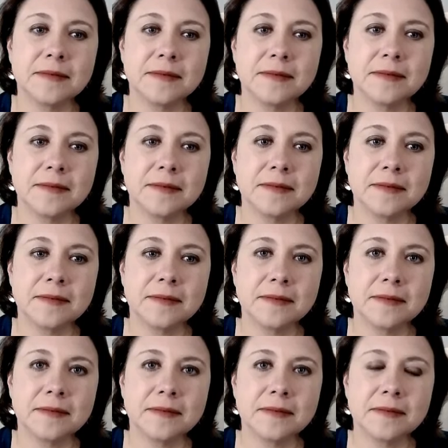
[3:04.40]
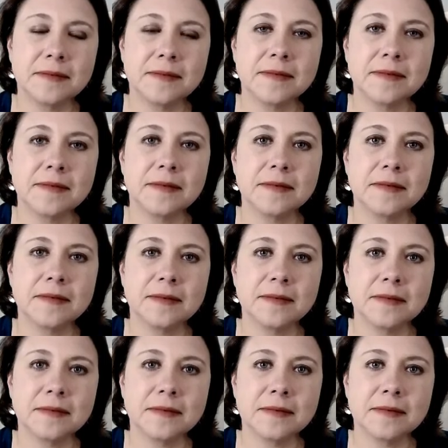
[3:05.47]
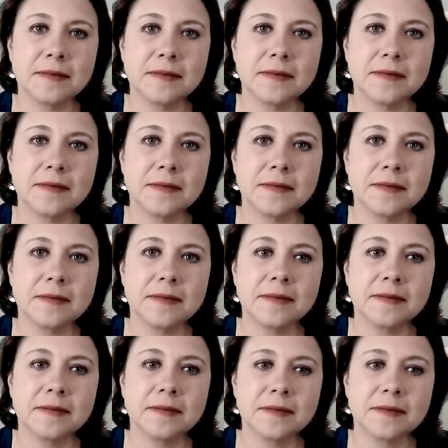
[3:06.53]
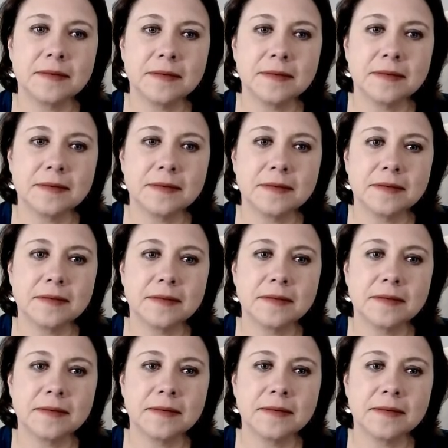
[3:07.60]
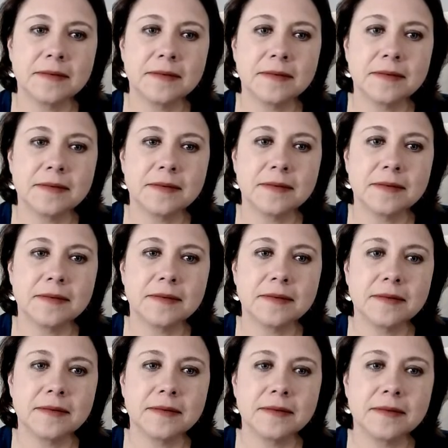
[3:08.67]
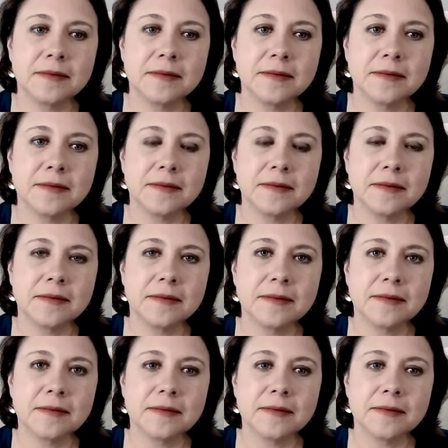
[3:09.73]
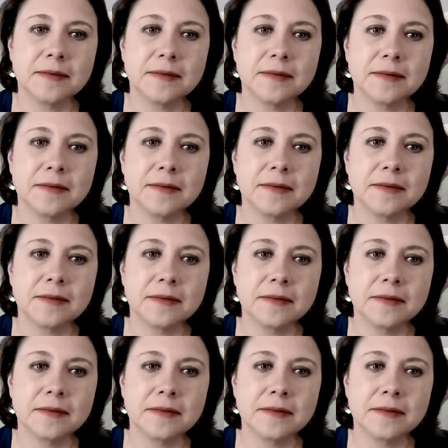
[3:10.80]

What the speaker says: No words are spoken by the person on screen.